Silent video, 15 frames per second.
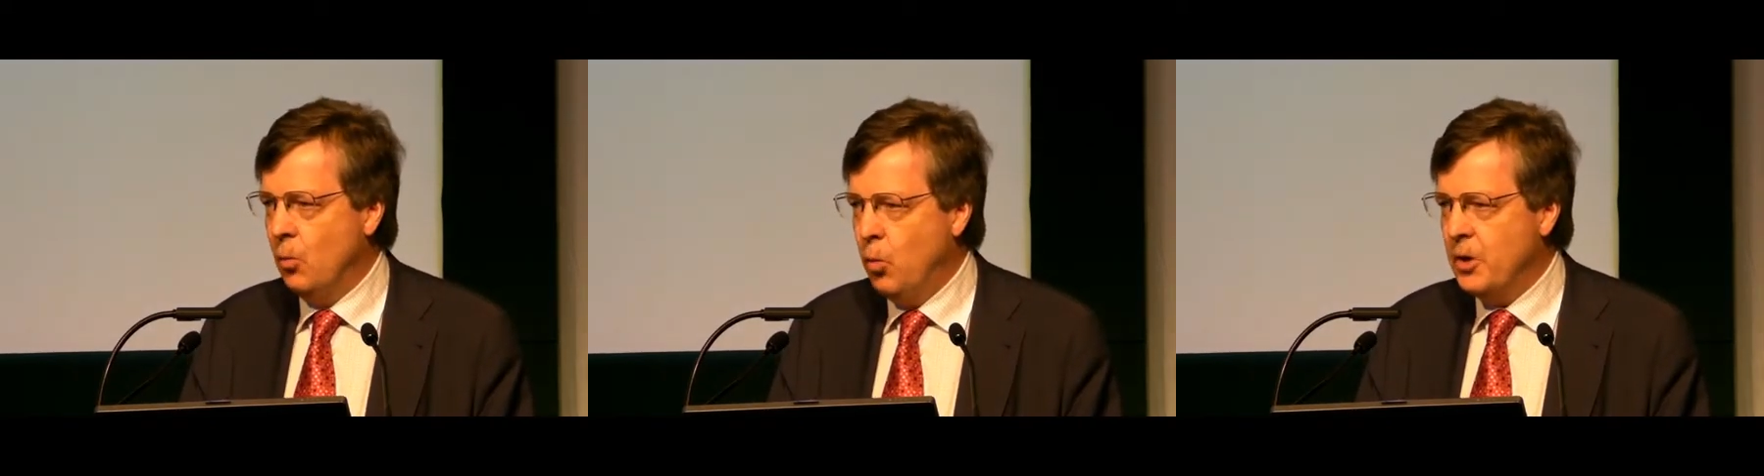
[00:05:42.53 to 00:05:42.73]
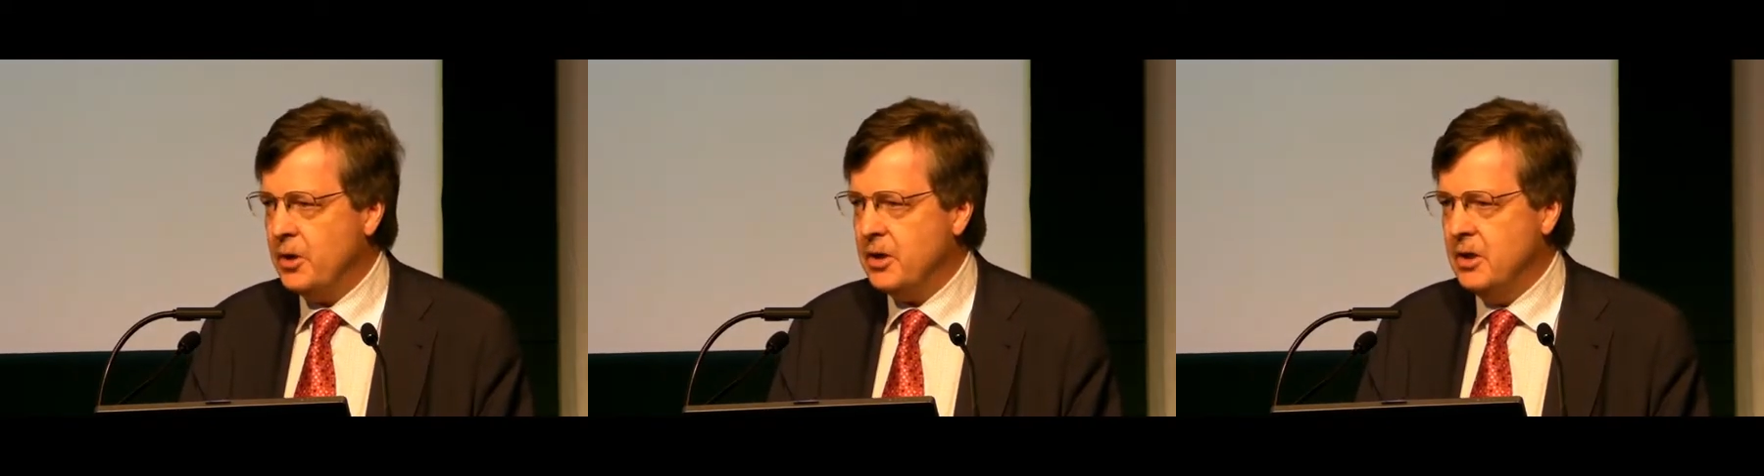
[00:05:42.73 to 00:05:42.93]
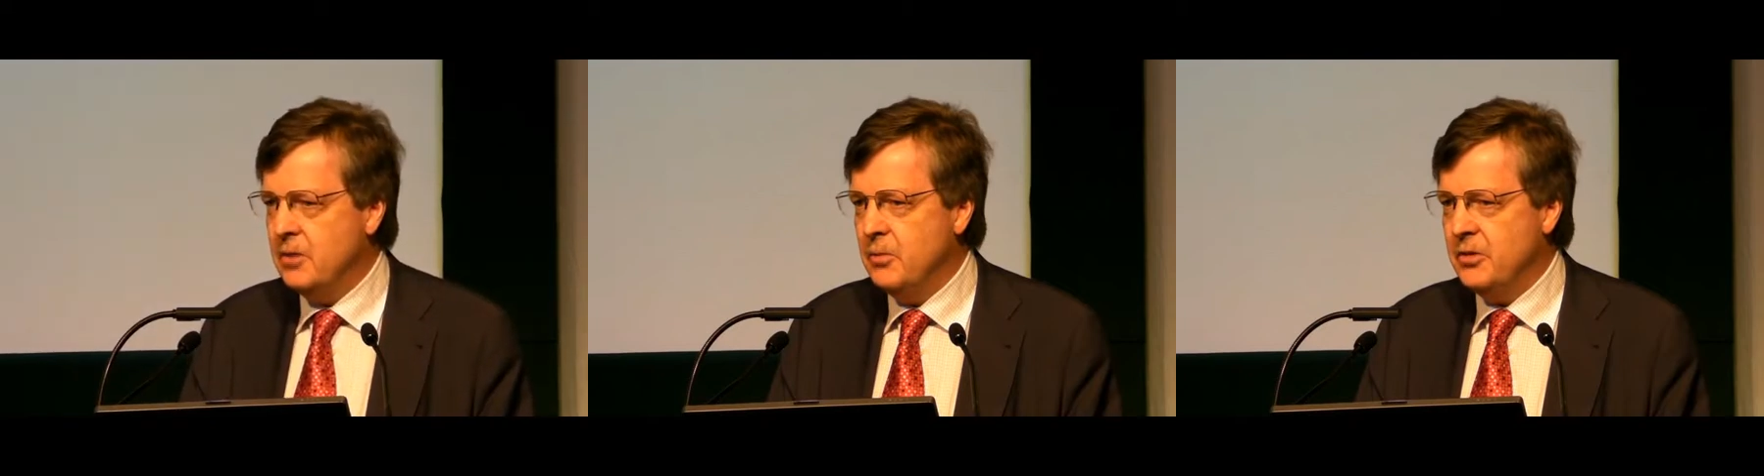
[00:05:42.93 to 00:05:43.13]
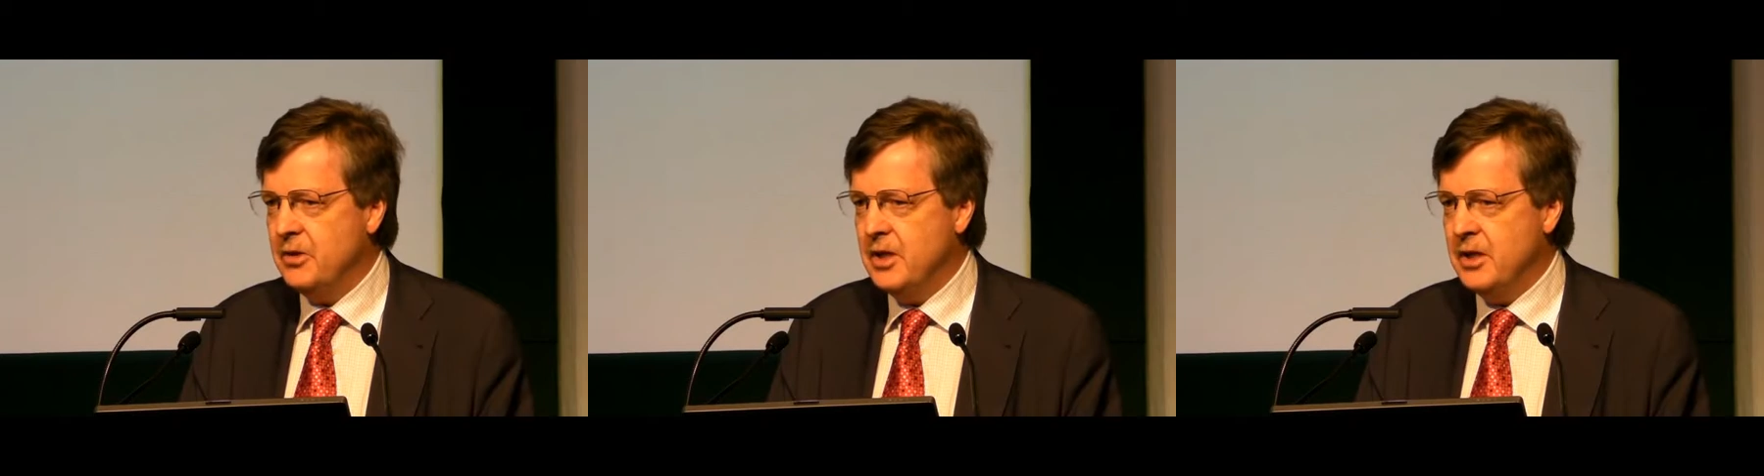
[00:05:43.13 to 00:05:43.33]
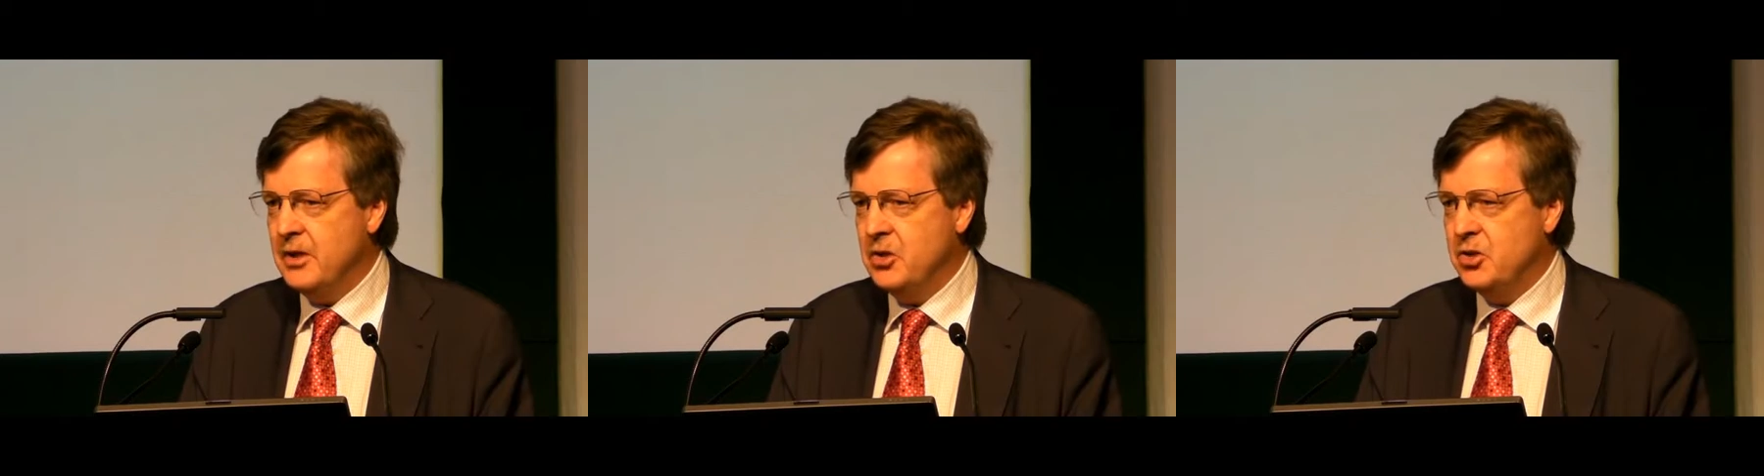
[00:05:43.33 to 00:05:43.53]
working with
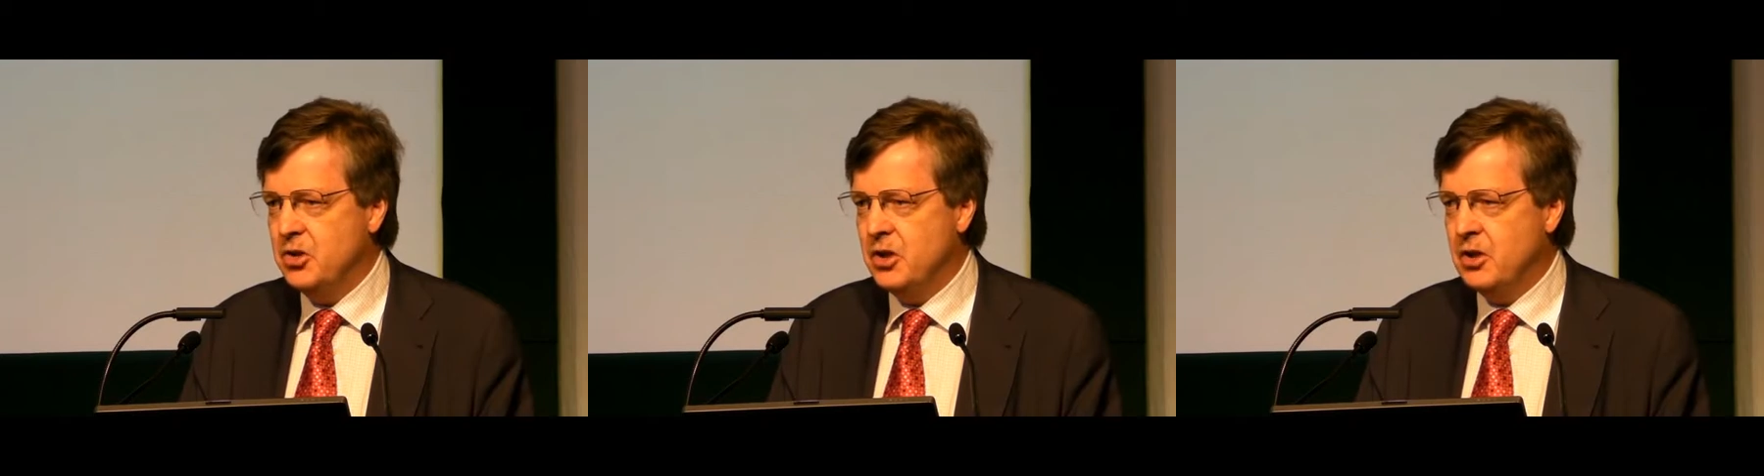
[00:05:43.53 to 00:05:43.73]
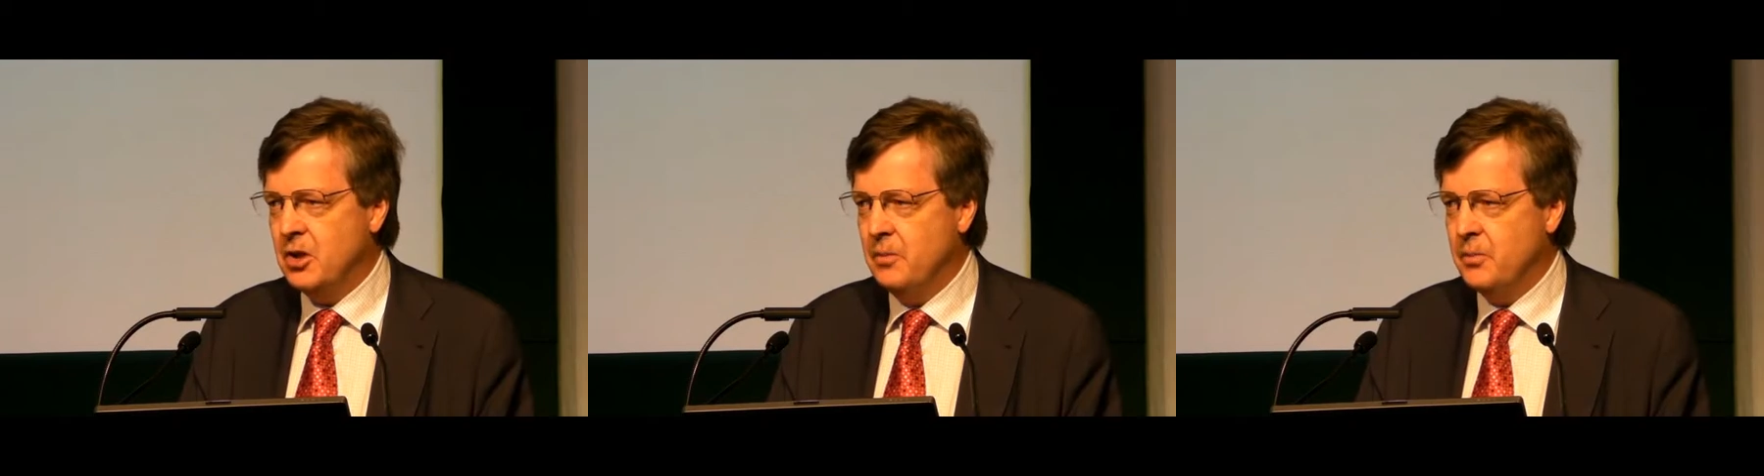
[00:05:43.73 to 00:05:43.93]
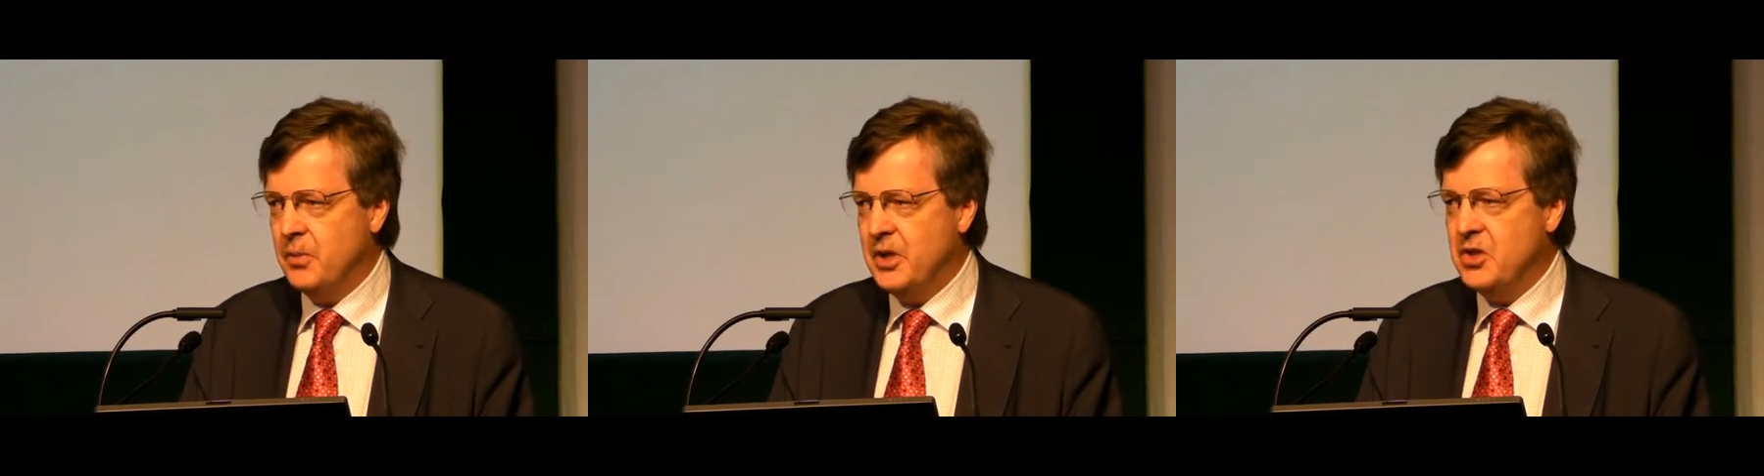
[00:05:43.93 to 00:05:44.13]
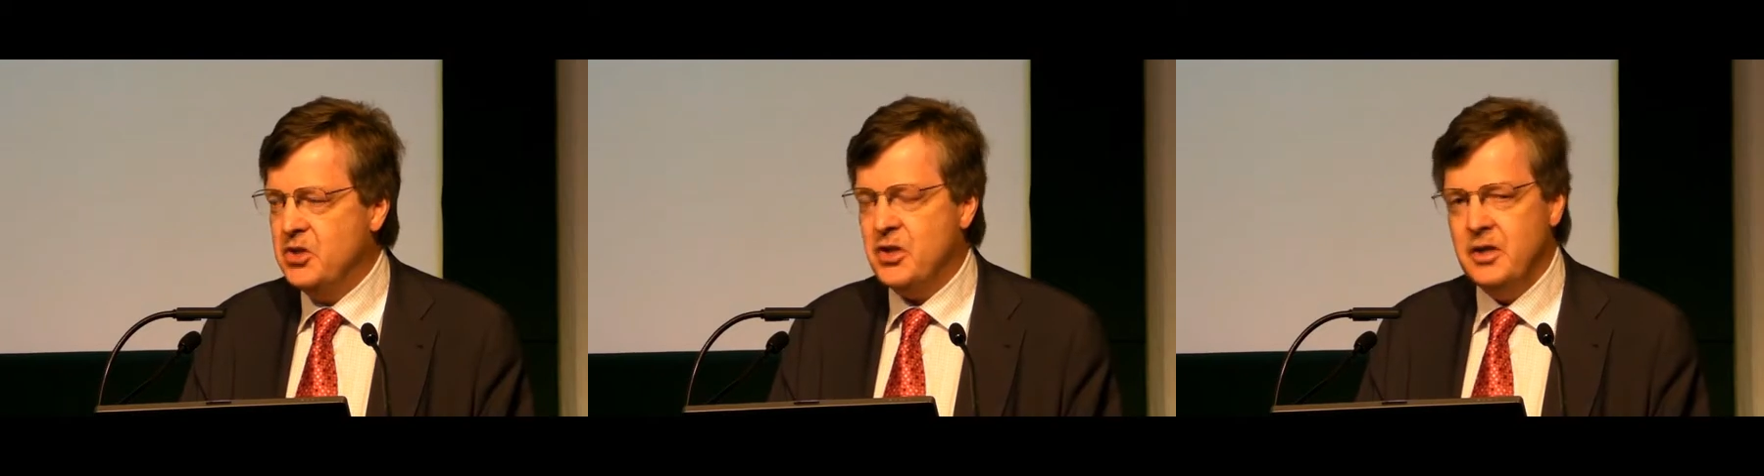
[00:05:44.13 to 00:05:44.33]
the energy companies